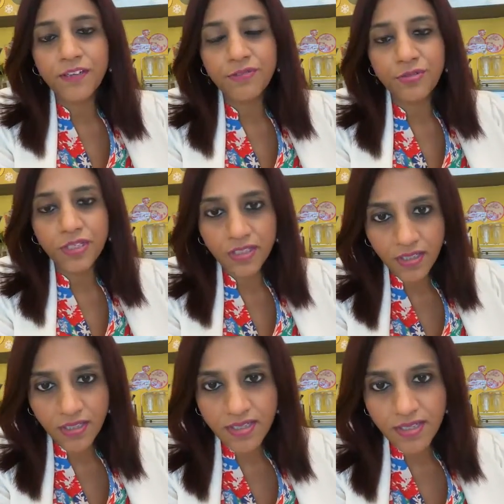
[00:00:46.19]
For
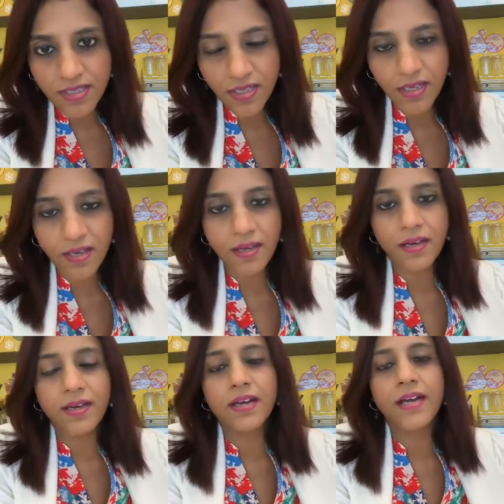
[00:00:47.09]
years,
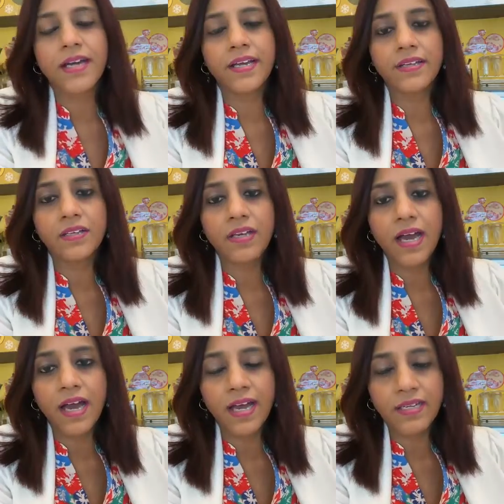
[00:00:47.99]
I
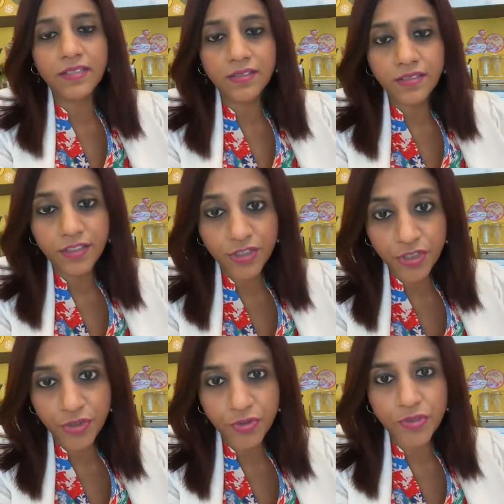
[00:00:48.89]
had
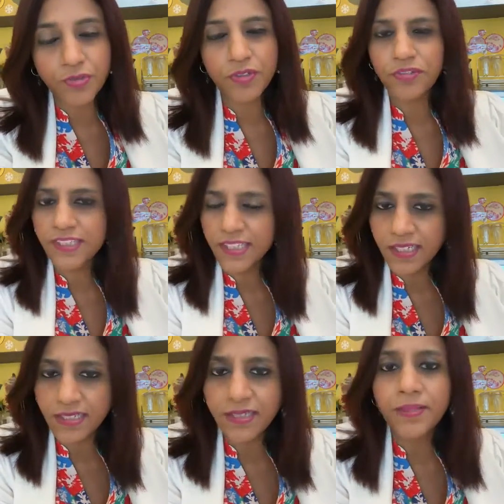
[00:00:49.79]
issues with
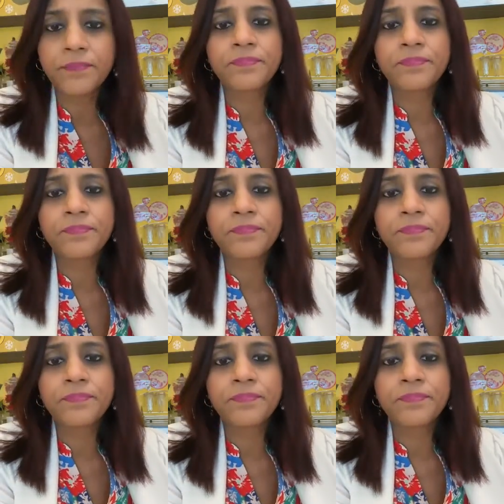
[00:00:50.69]
physical